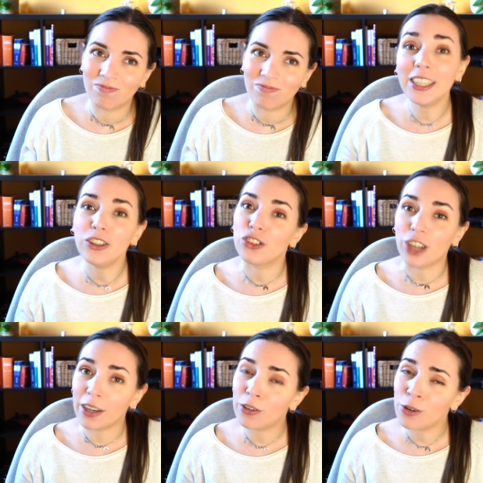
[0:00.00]
In
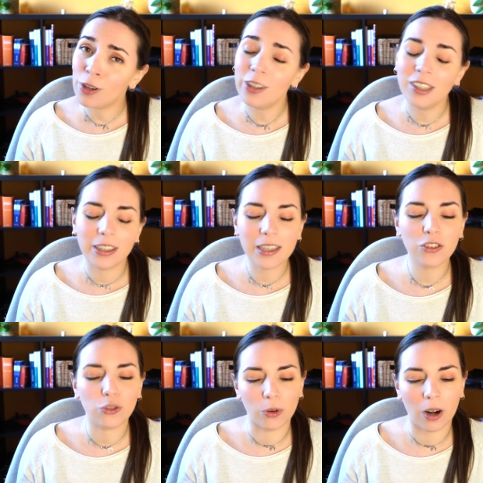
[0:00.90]
general,
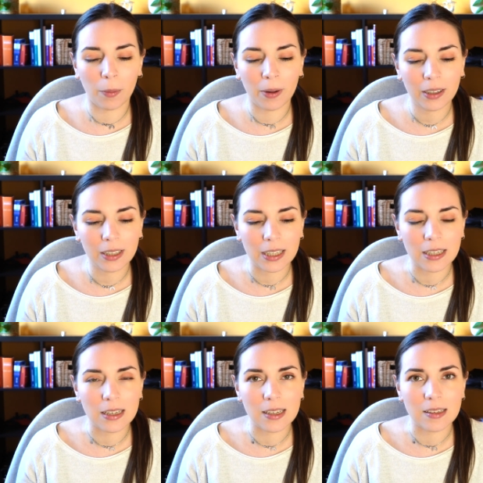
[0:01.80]
this drama
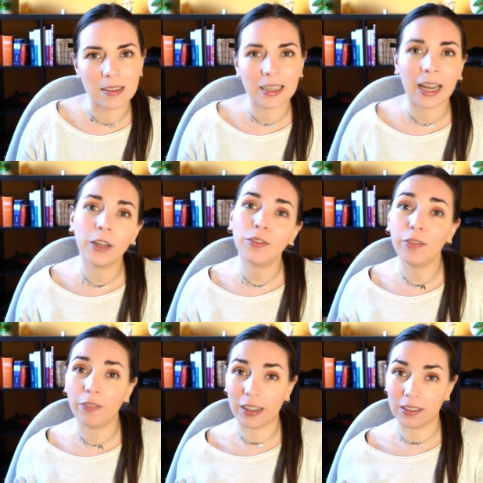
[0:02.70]
is kind of a
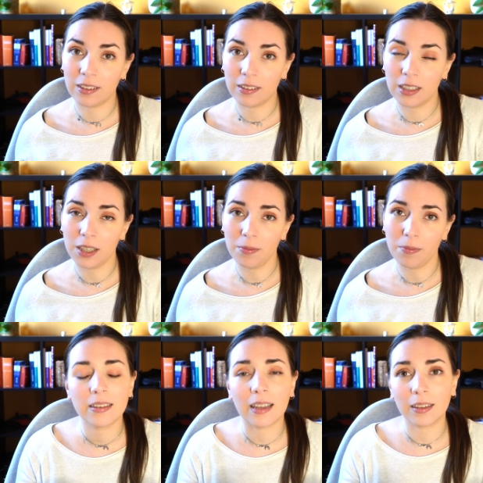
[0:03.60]
fantasy
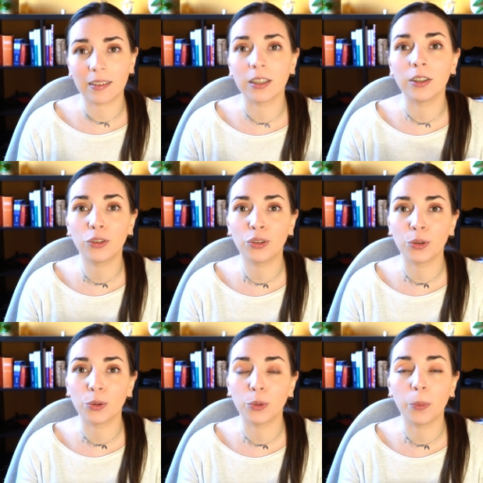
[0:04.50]
set
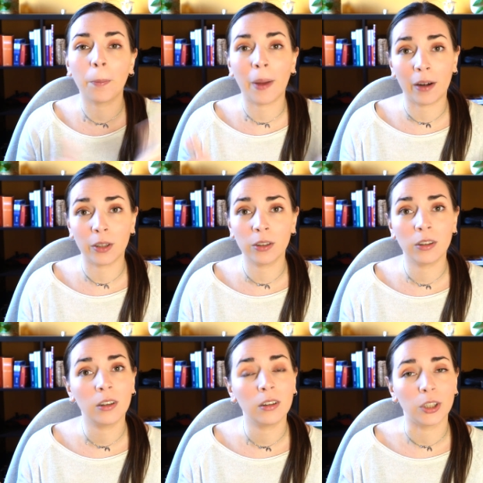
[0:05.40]
into
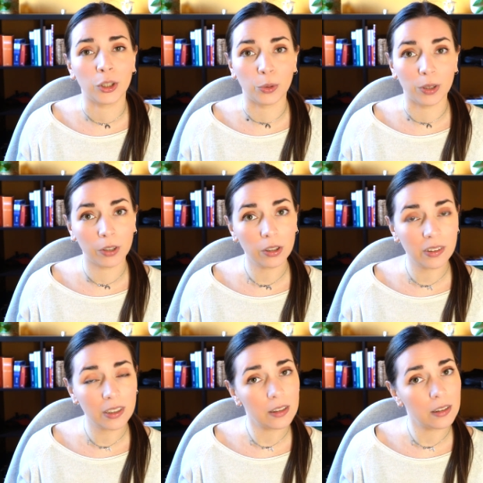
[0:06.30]
parallel
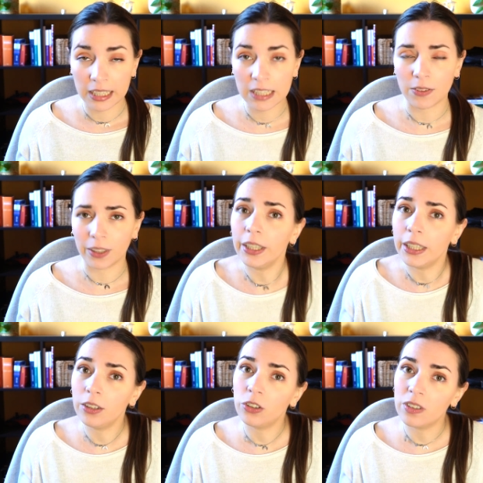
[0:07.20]
universes. It's very
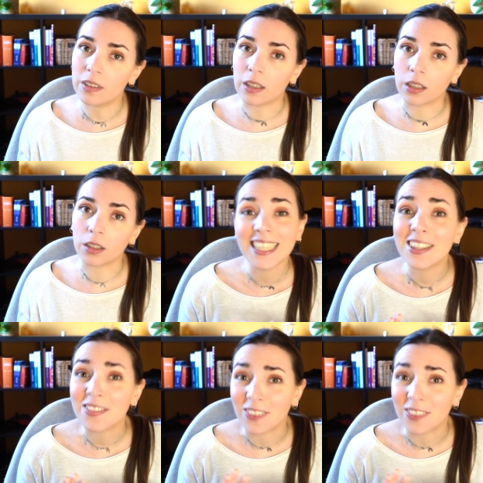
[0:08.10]
interesting. It's